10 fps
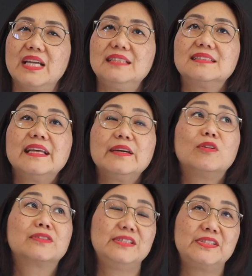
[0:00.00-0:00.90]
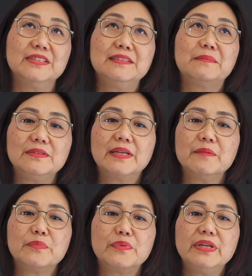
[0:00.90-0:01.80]
It's like oxygen, you
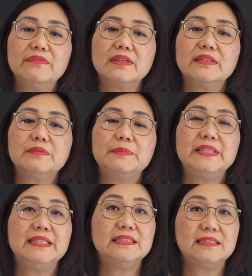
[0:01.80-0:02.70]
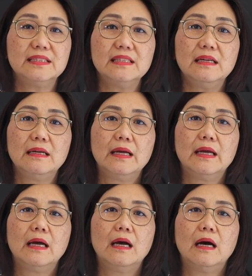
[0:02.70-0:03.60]
can breathe a little bit easier.
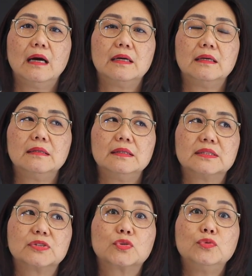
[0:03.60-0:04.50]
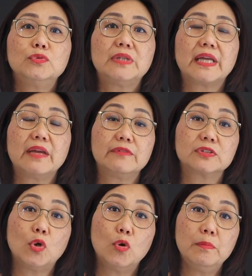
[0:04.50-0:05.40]
Uh, it's a school that gave
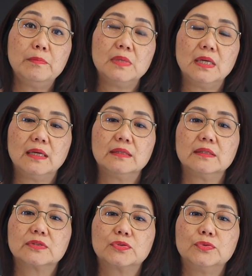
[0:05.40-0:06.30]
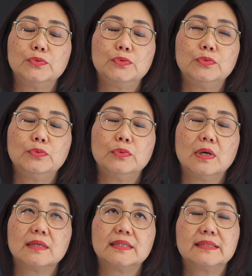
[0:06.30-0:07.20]
us hope, a school
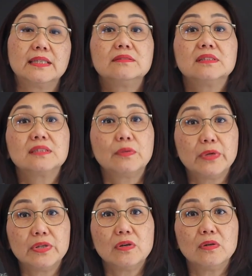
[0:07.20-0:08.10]
uh, that tells us that we're not